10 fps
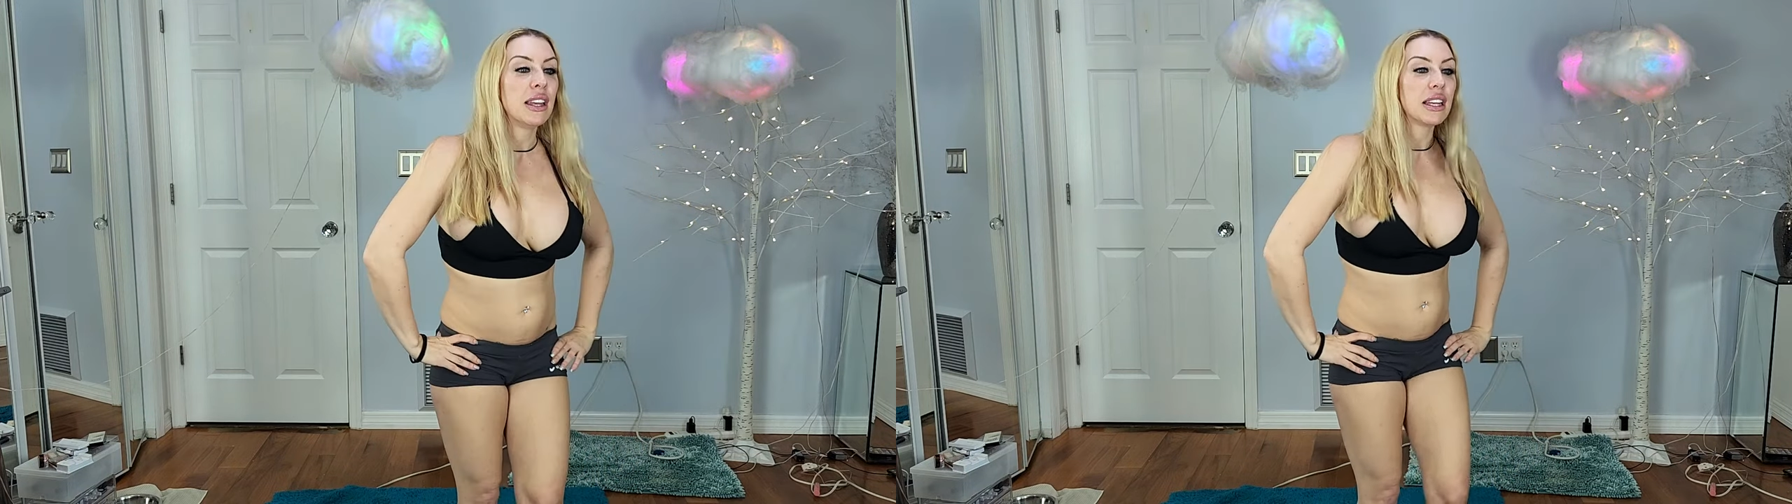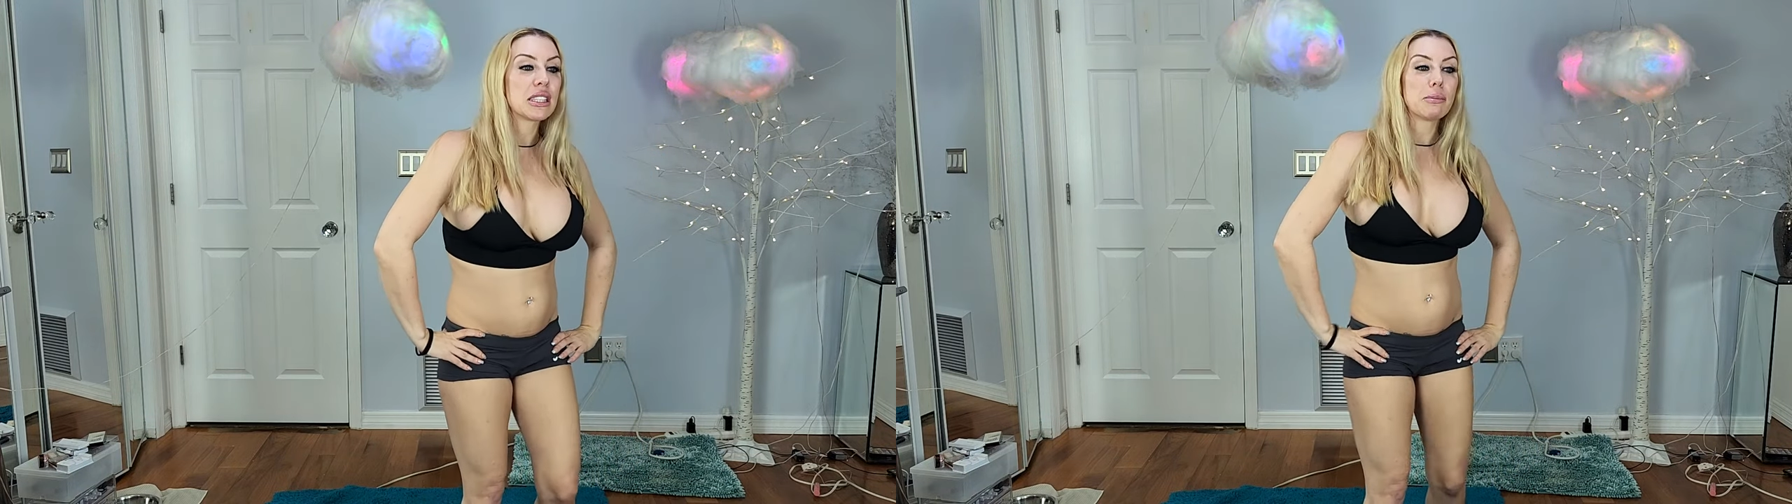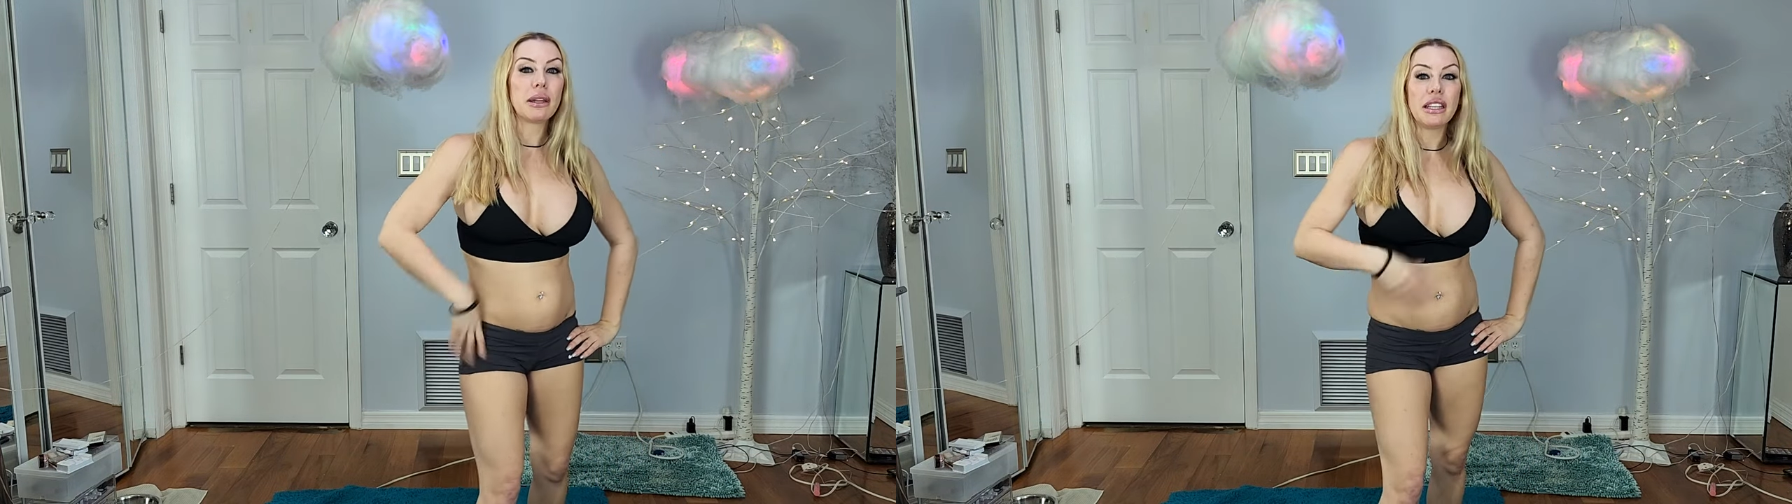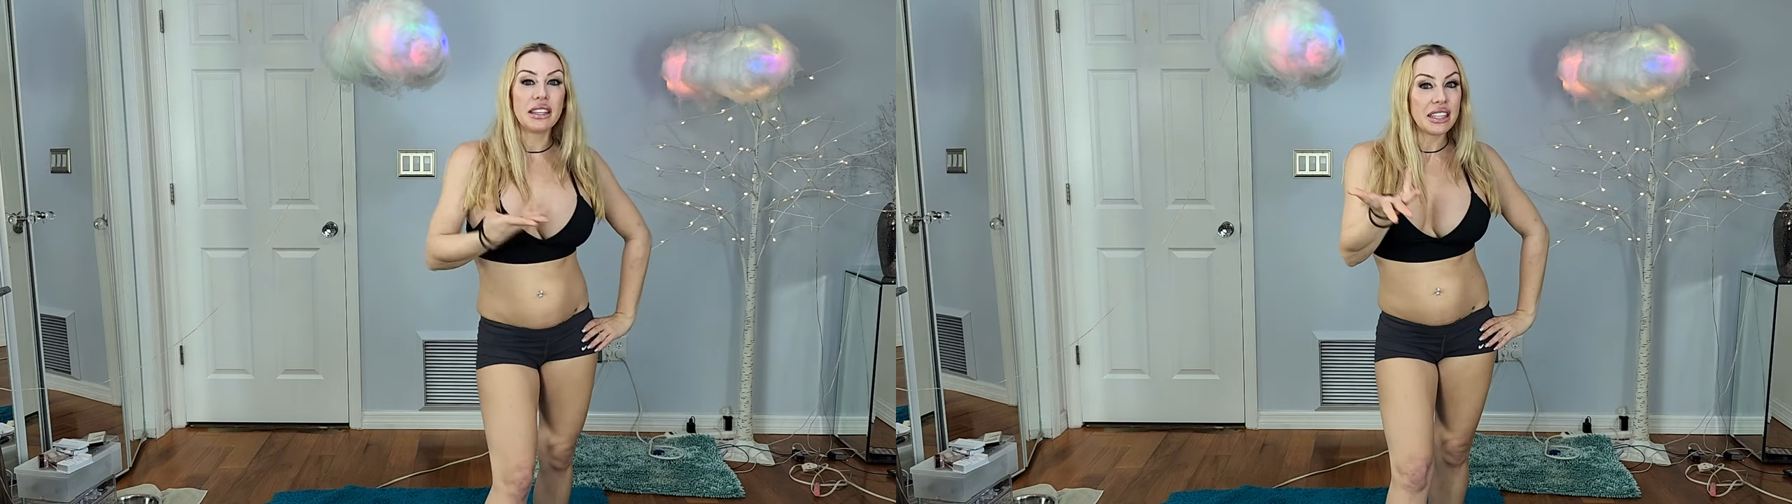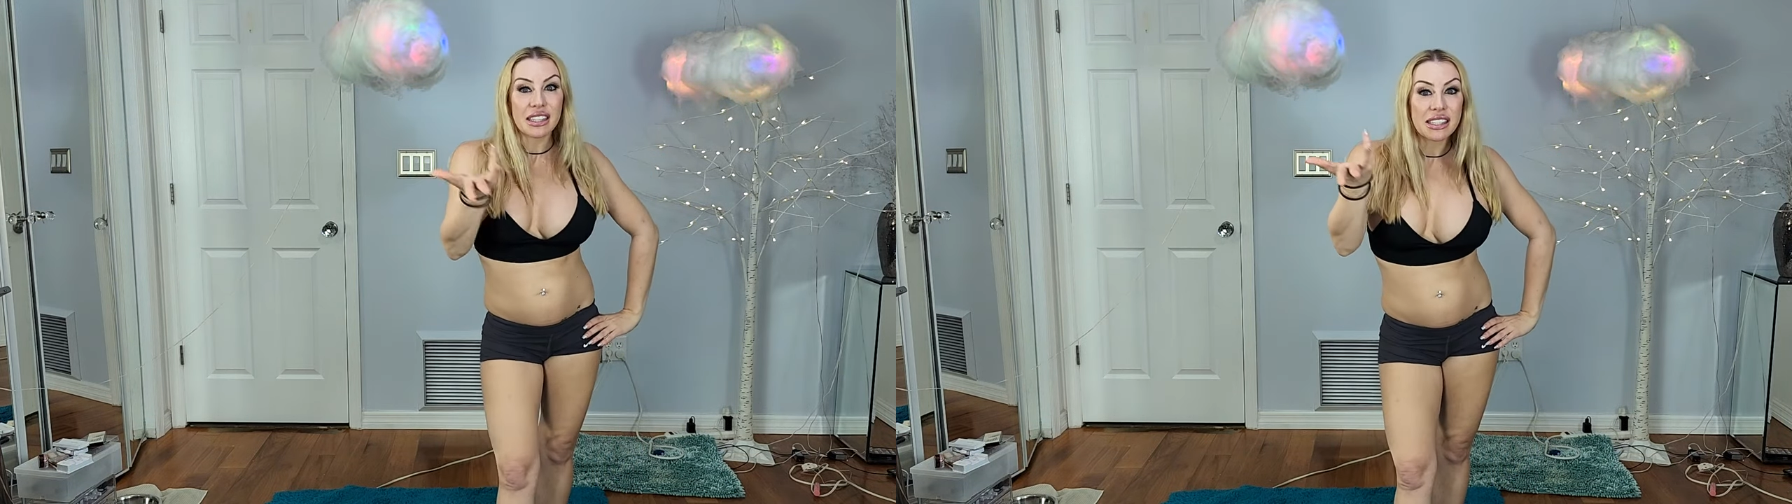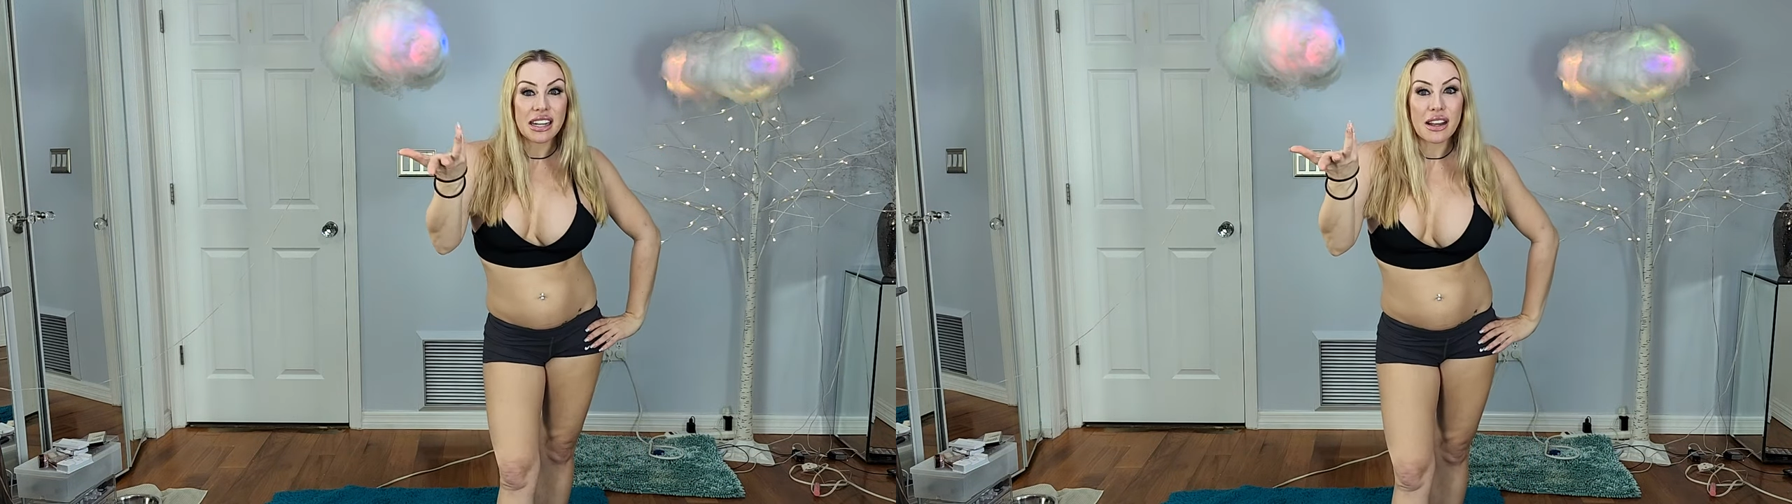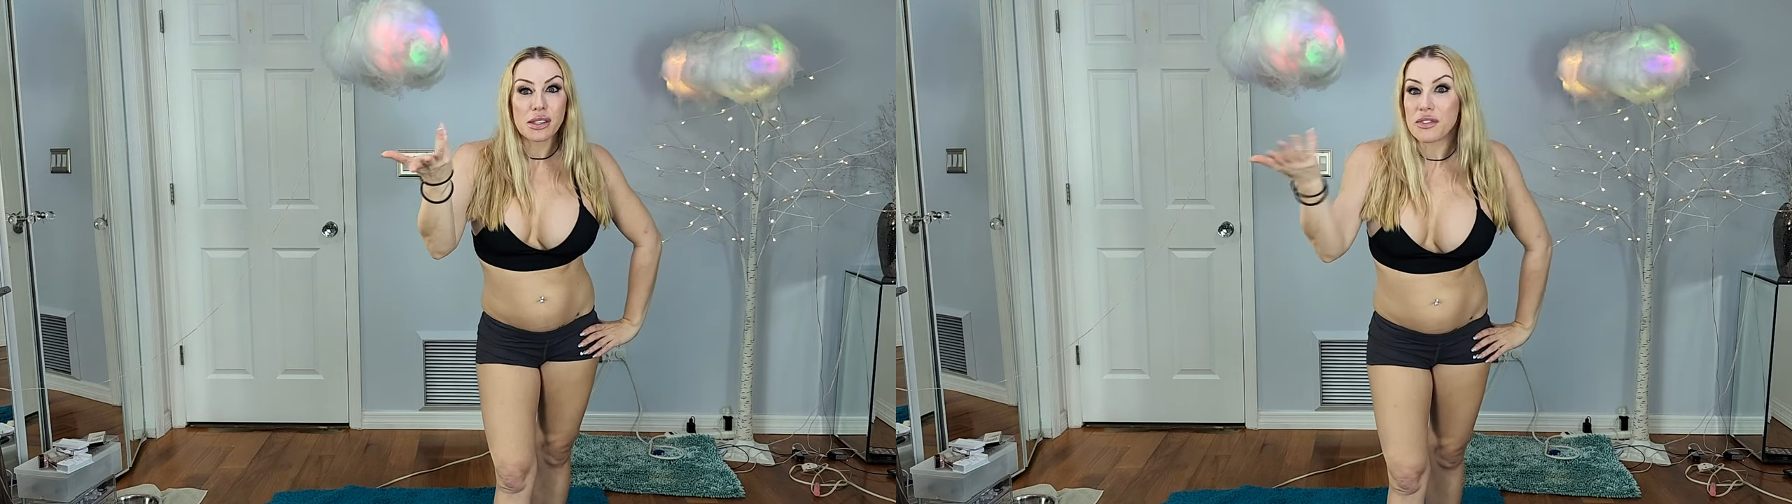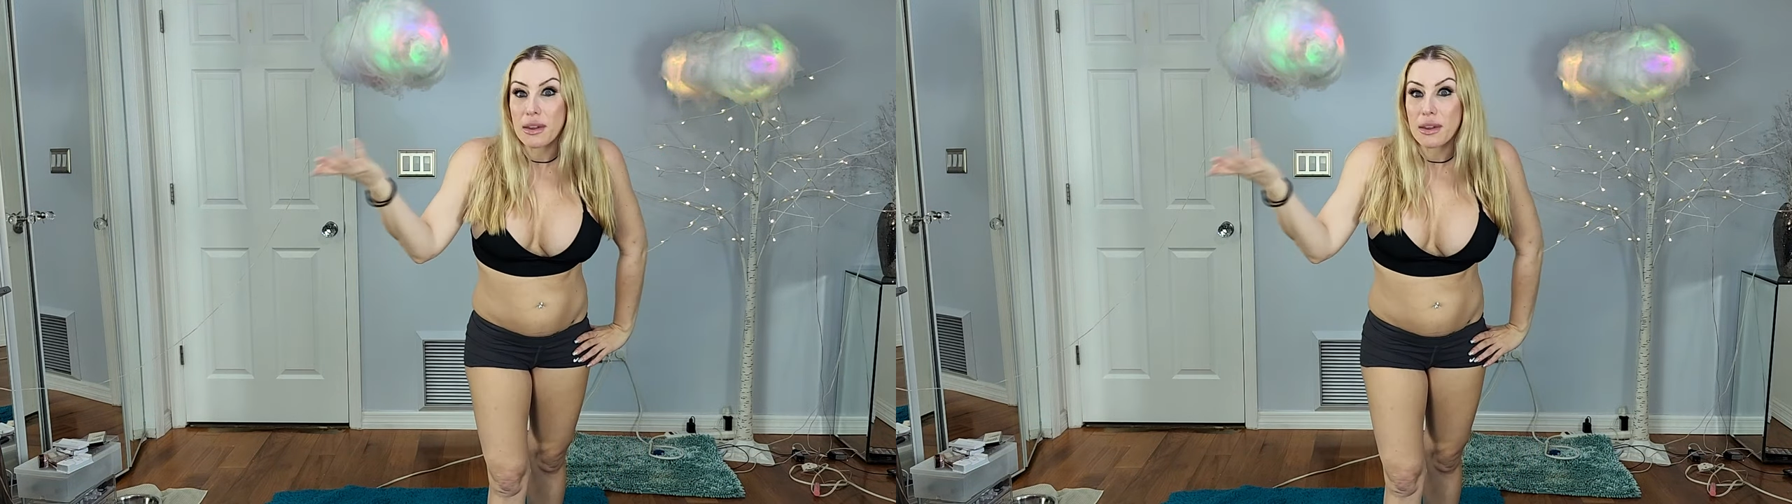explaining the ins and outs of